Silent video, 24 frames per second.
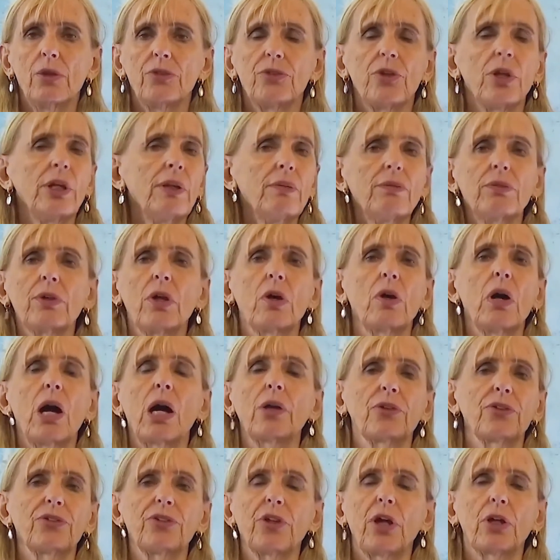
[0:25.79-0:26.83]
don't even know how
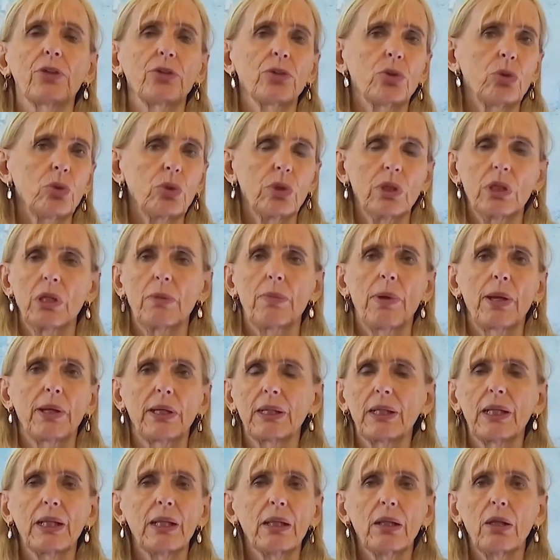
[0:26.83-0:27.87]
to start talking about
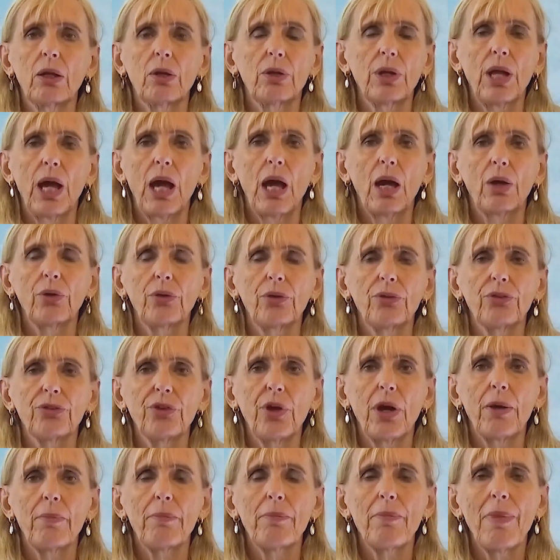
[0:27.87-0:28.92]
it, let alone how to
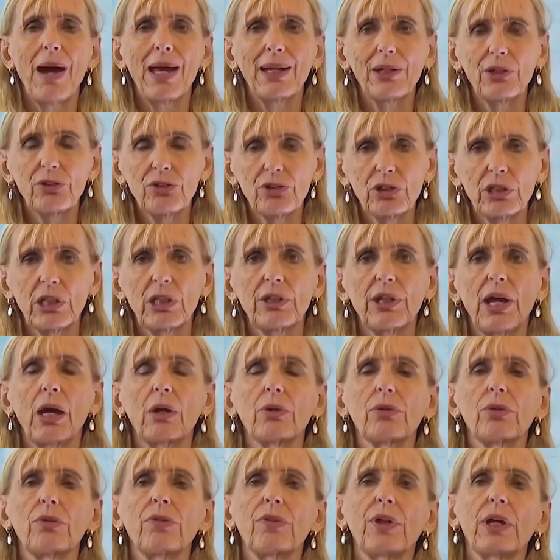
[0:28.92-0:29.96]
start managing it
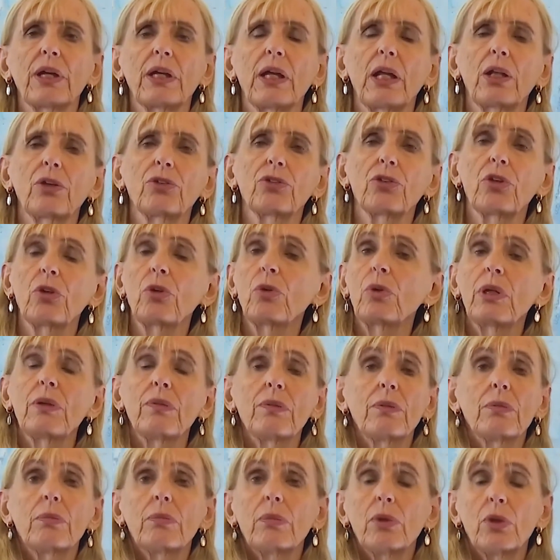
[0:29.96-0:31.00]
out of their culture or
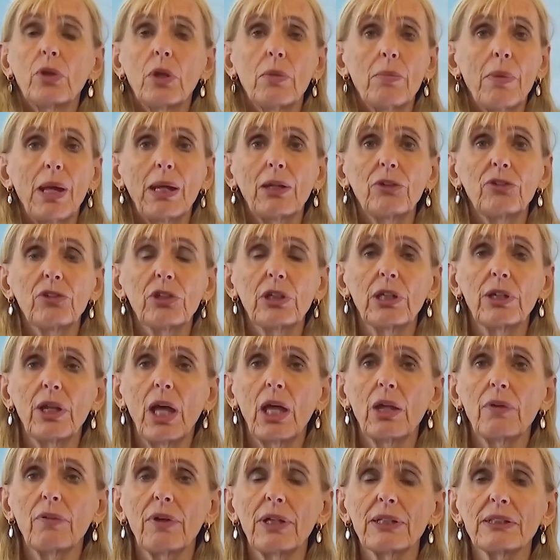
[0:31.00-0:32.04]
even you know, managing it
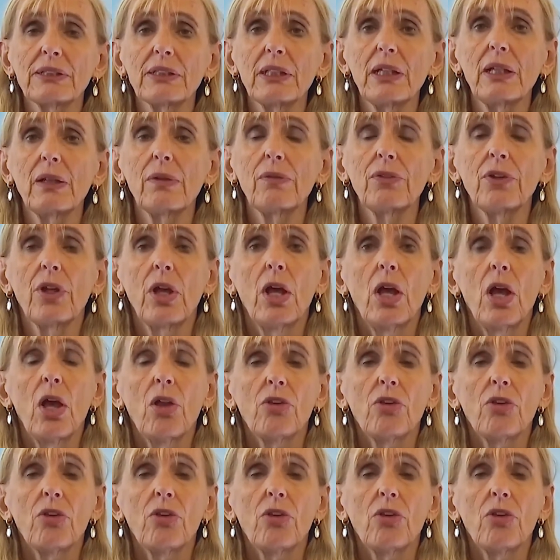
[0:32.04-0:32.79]
out of ourselves.